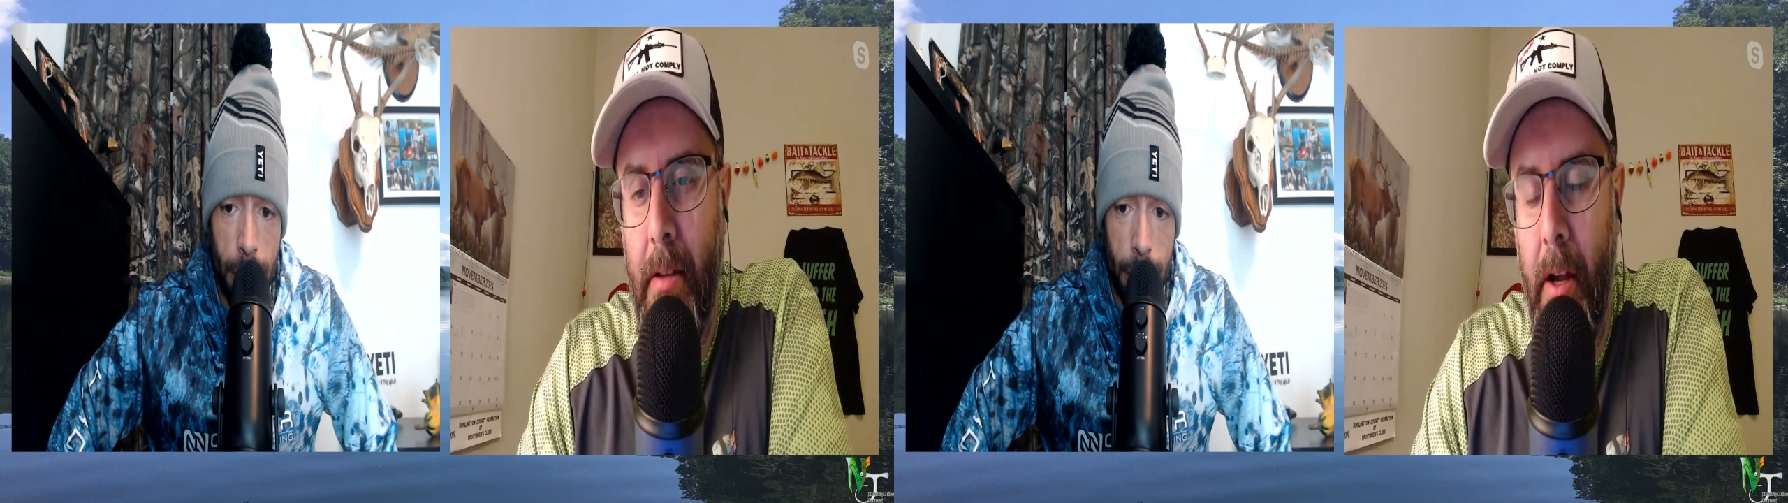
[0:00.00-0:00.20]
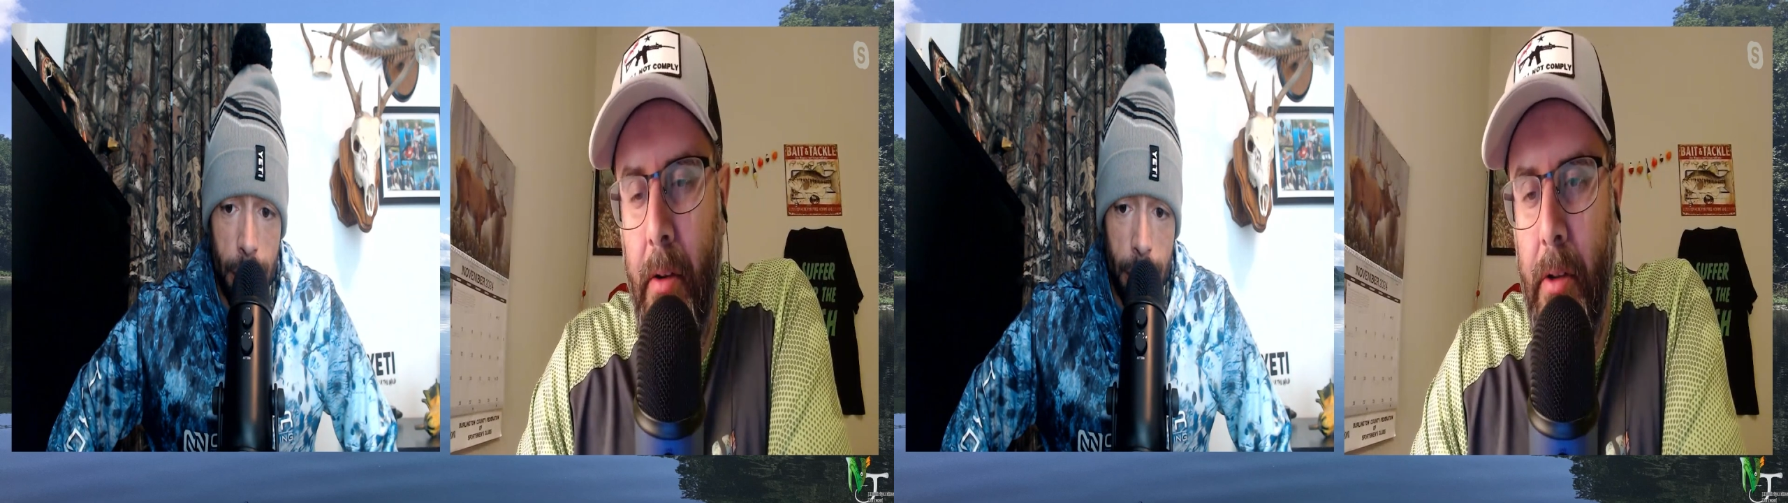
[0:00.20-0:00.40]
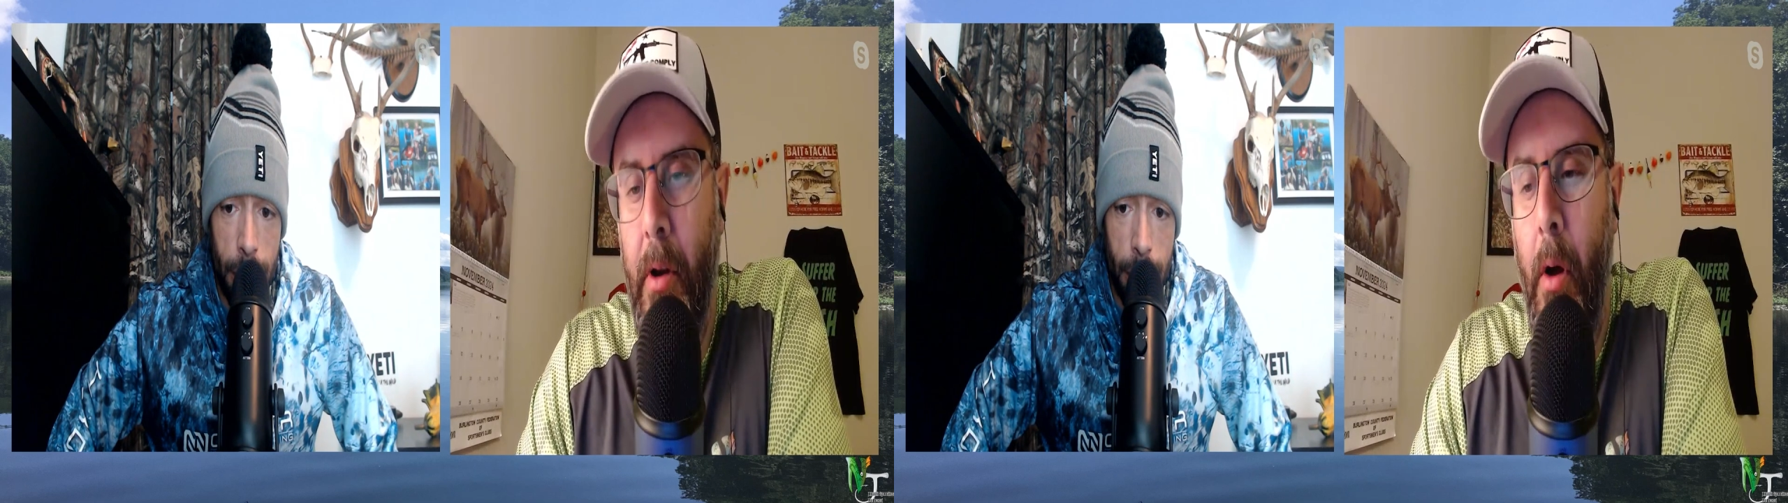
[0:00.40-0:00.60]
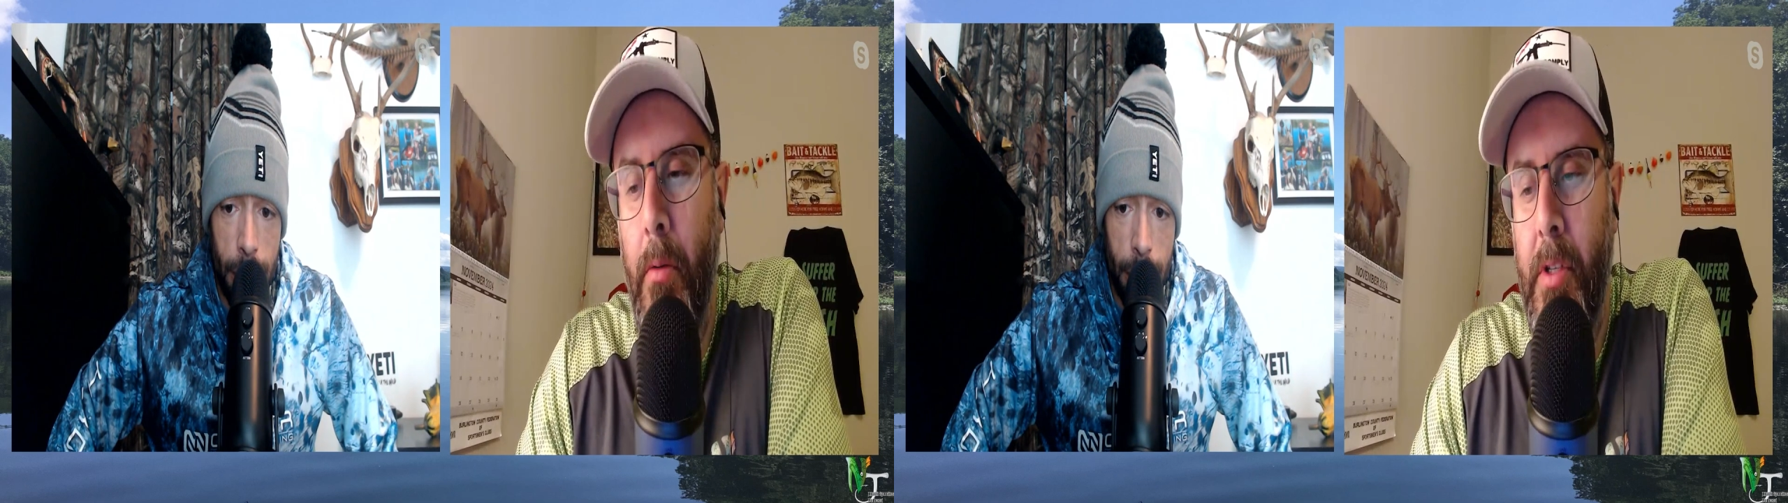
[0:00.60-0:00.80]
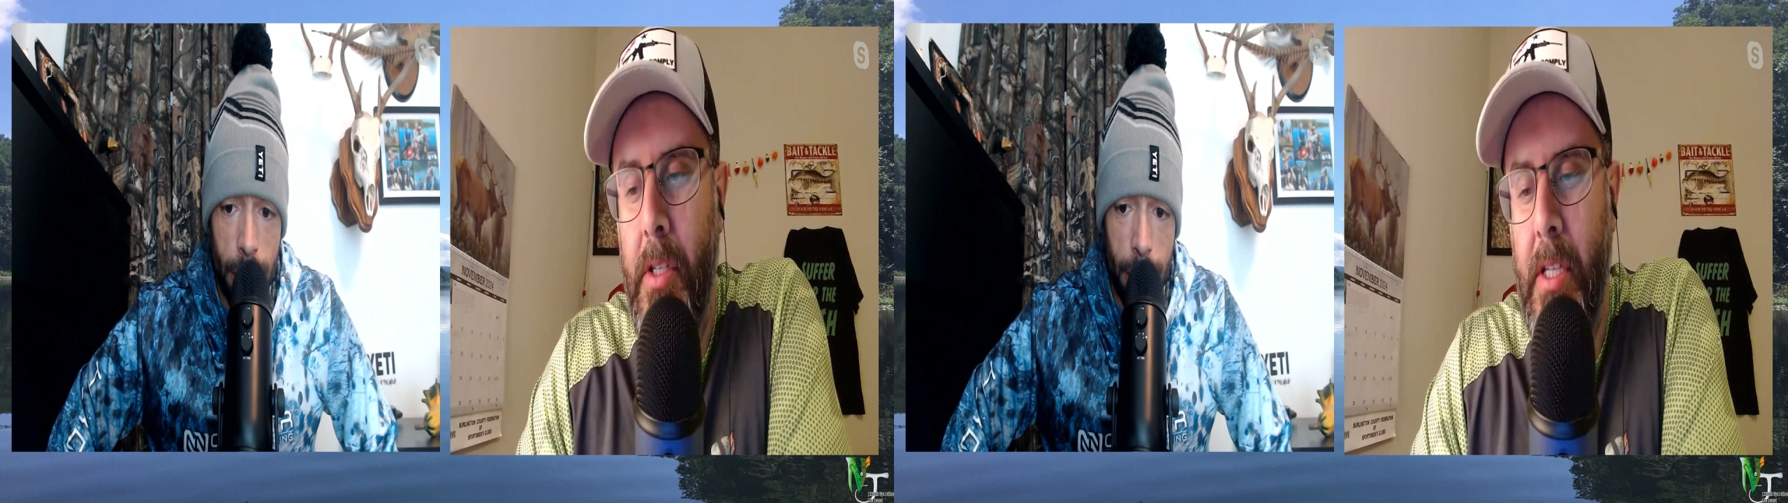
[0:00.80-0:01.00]
you
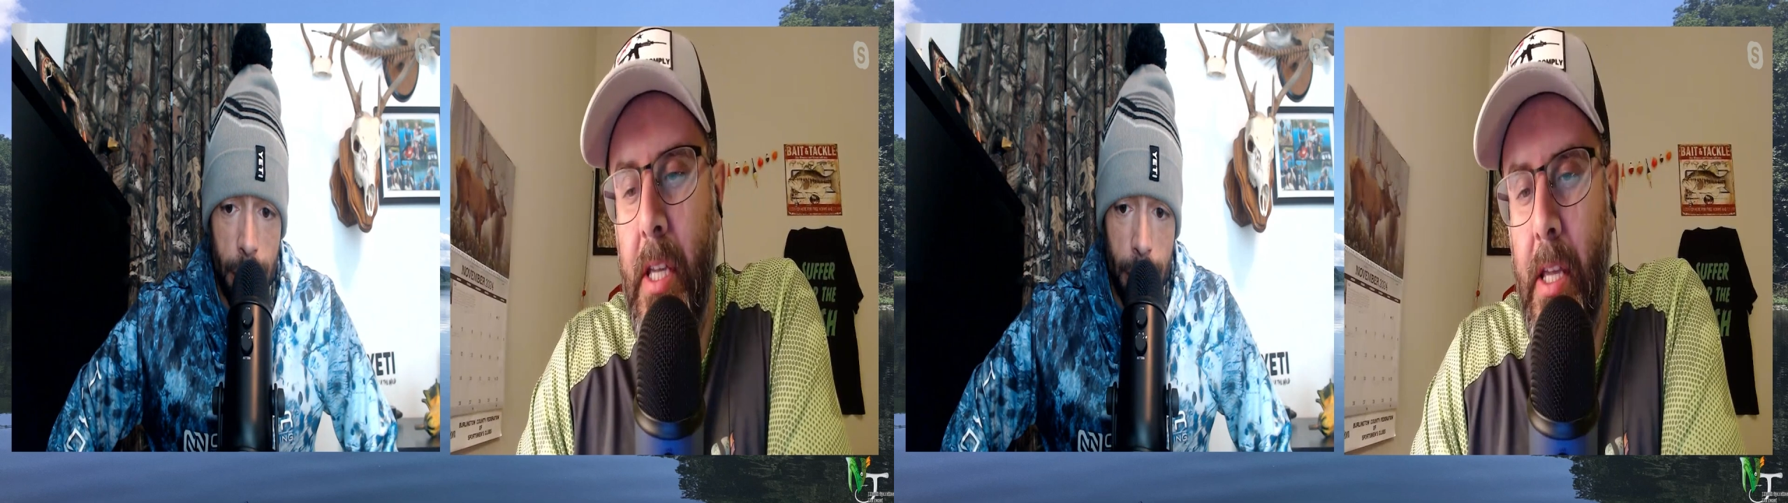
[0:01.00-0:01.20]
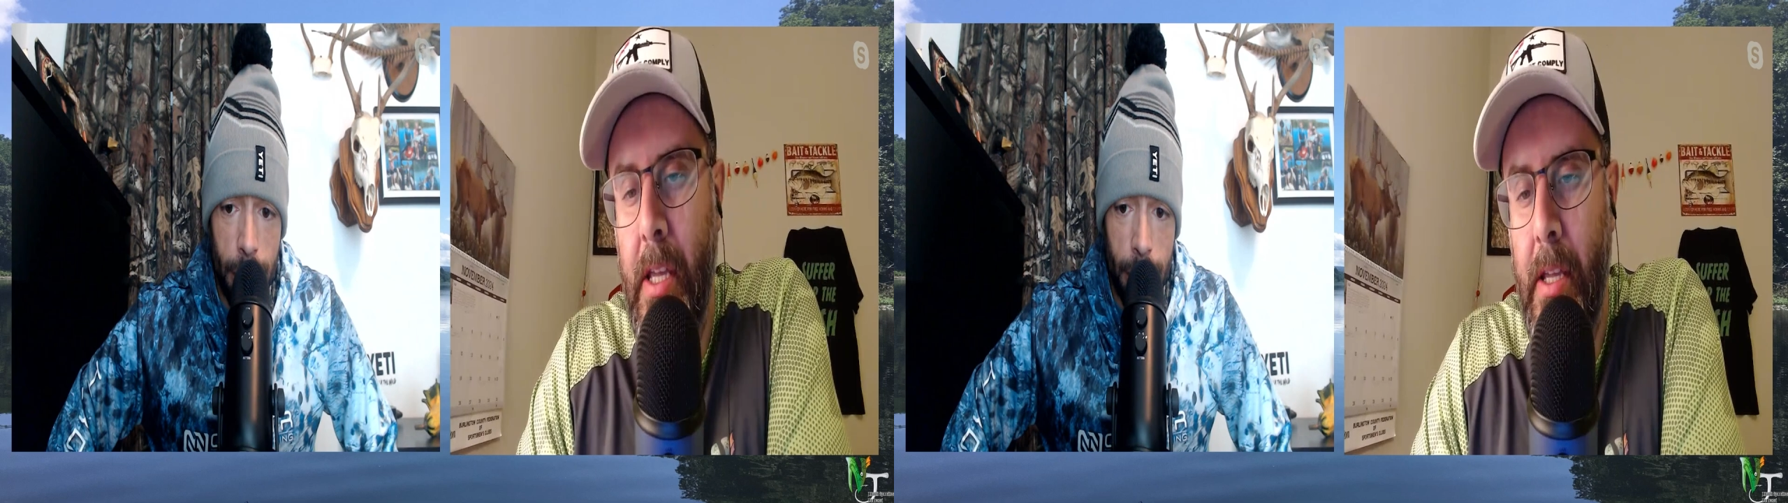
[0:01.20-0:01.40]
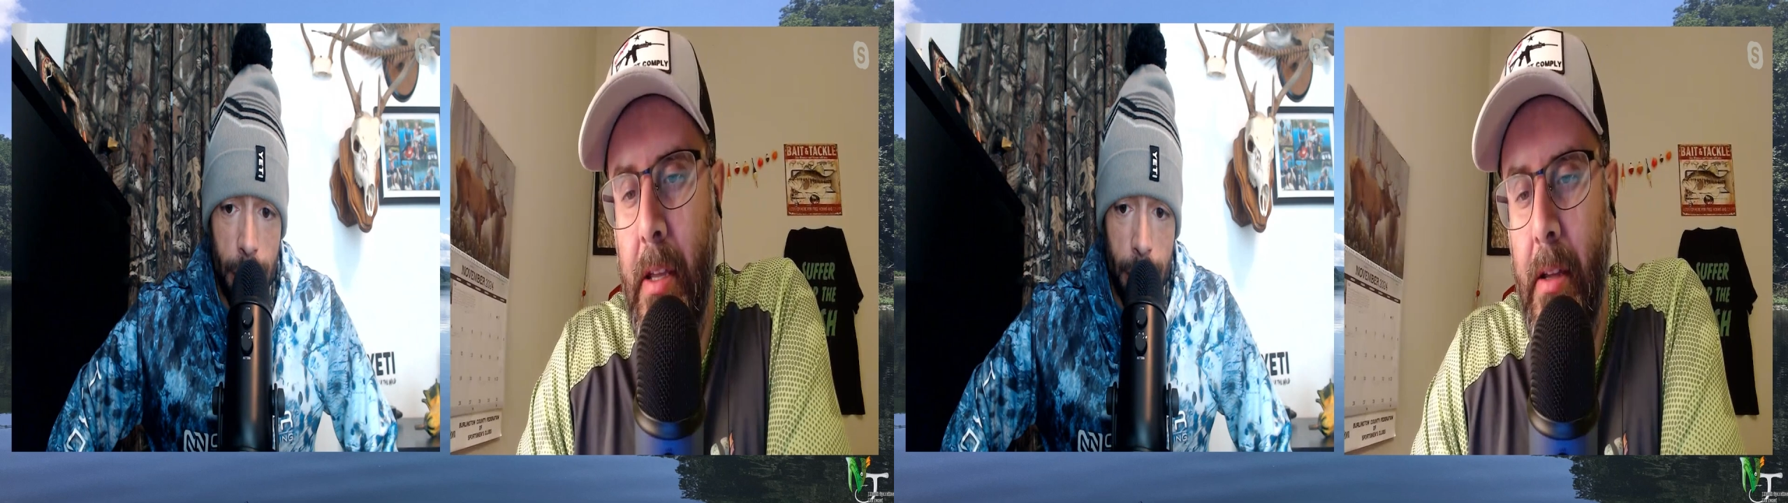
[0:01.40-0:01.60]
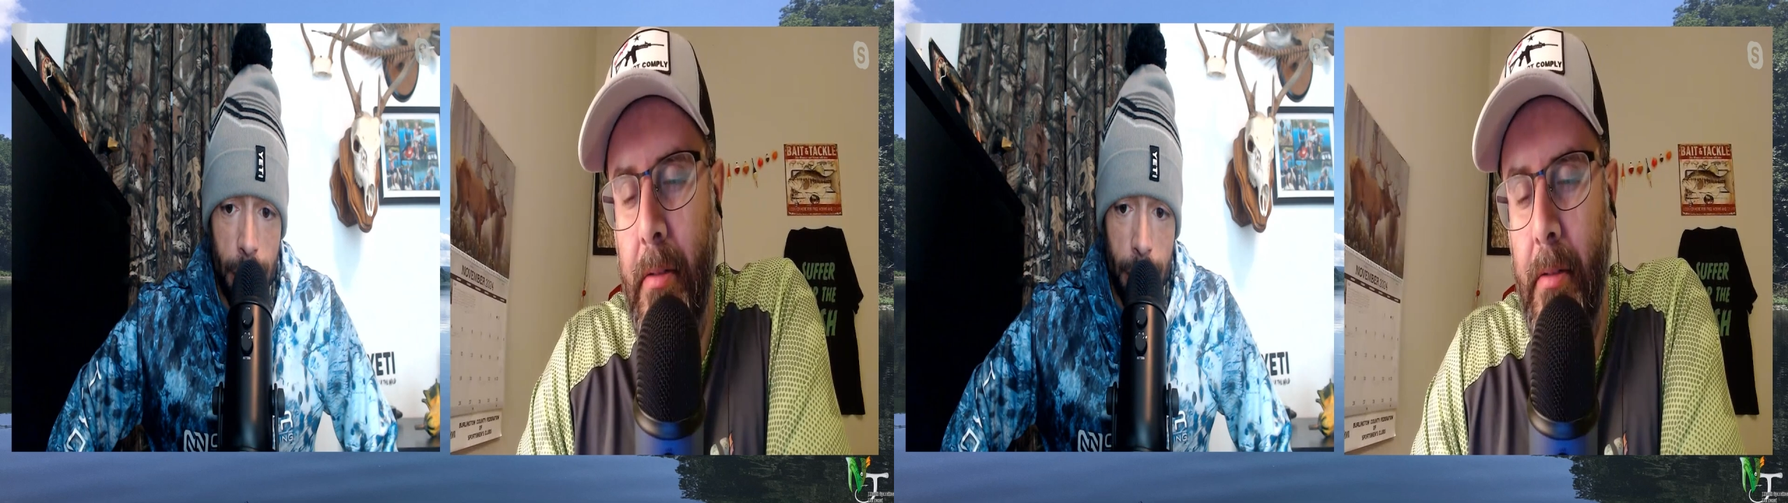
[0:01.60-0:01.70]
don't see.